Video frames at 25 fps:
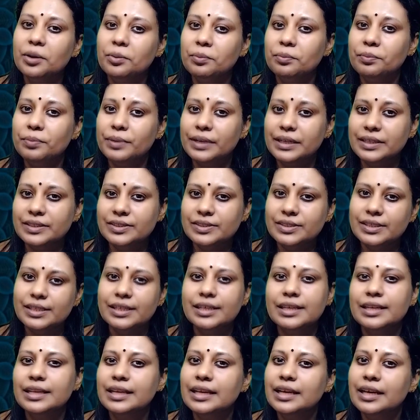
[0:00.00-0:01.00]
breast
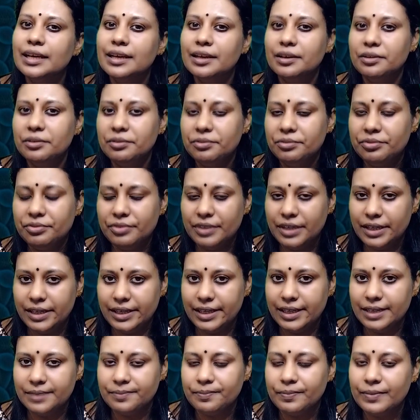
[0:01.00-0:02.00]

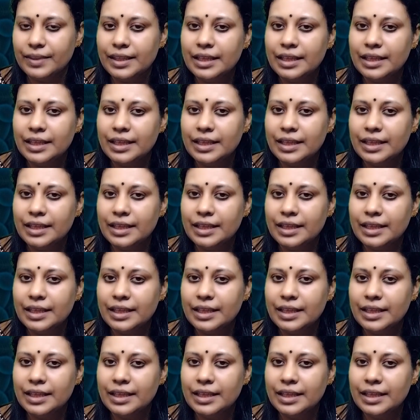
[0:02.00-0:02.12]
feeding.